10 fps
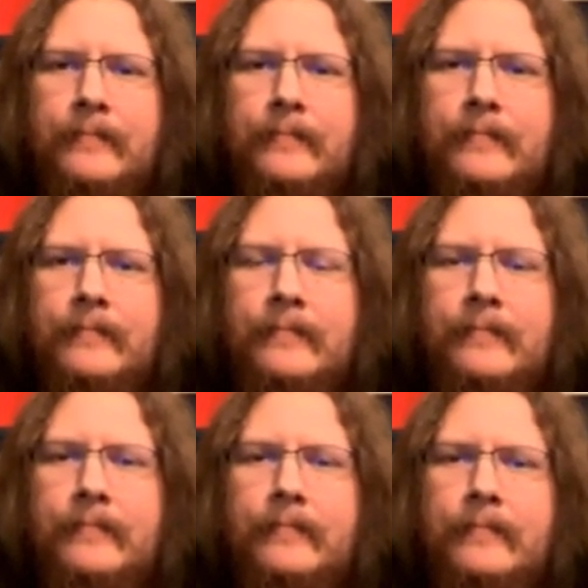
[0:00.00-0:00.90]

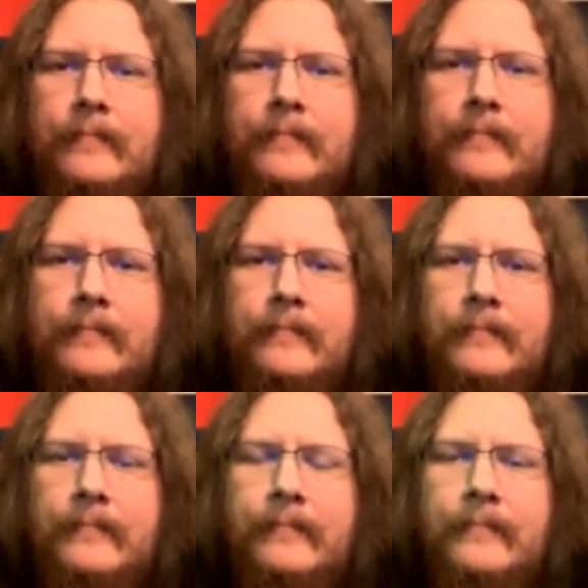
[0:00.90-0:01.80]

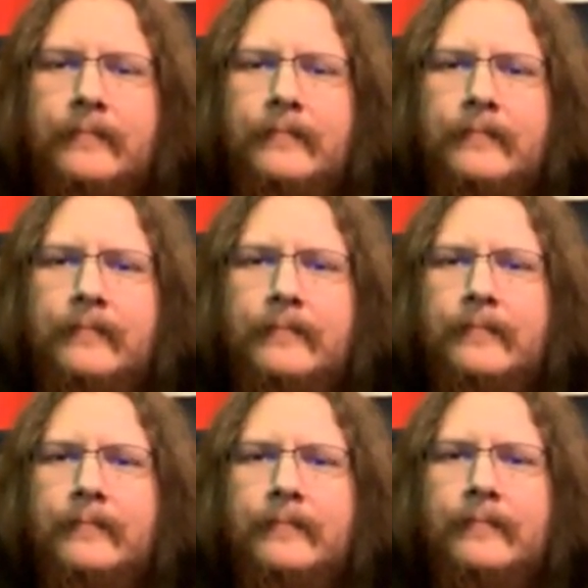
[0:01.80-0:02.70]

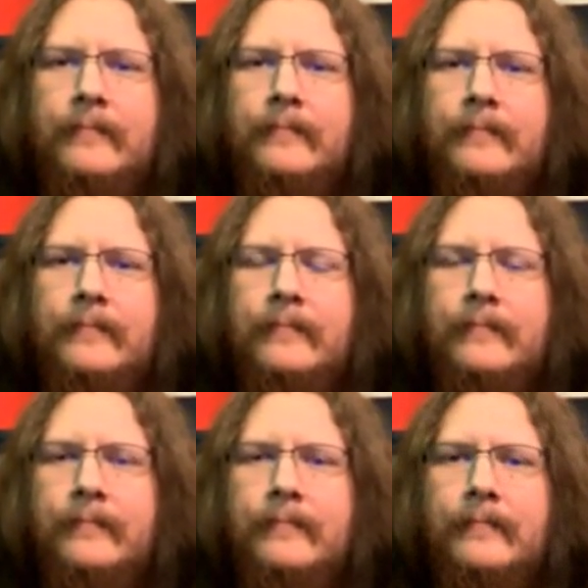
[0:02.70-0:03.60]

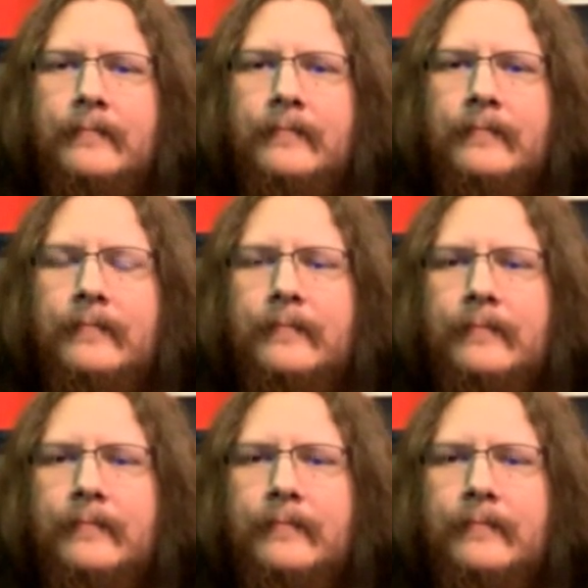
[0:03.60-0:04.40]
(not speaking)